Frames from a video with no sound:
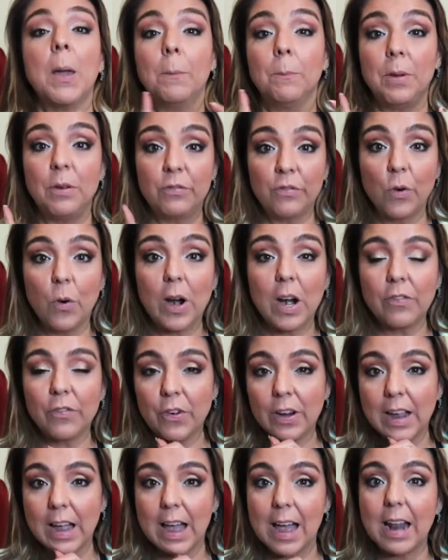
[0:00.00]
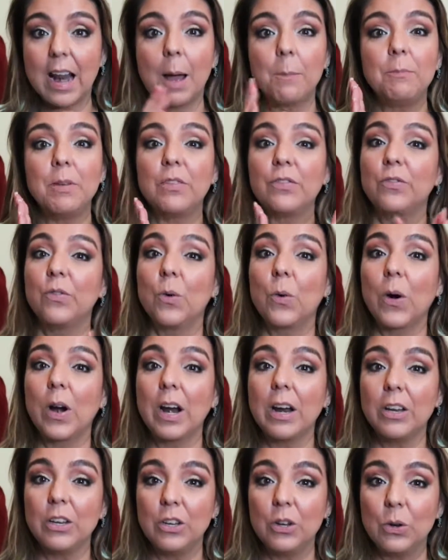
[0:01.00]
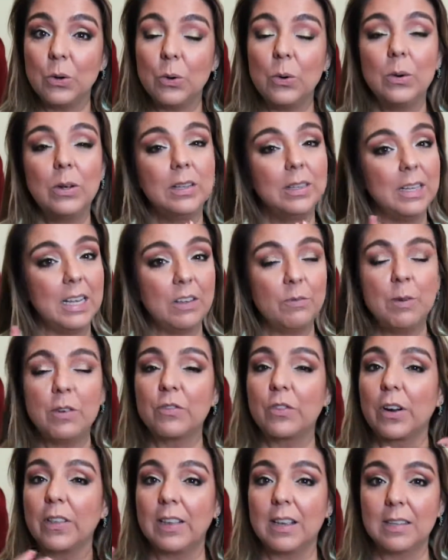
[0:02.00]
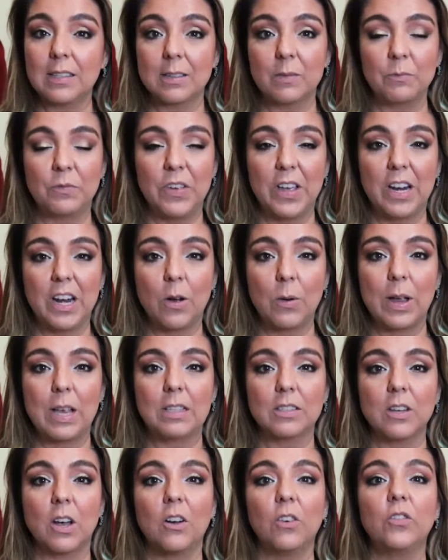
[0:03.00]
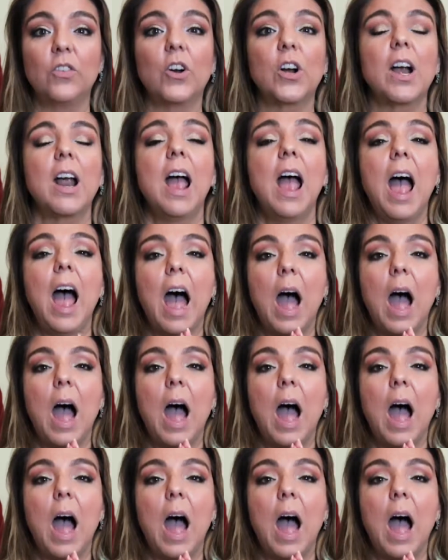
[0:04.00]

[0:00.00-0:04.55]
before I forget and before you leave, before this video is over,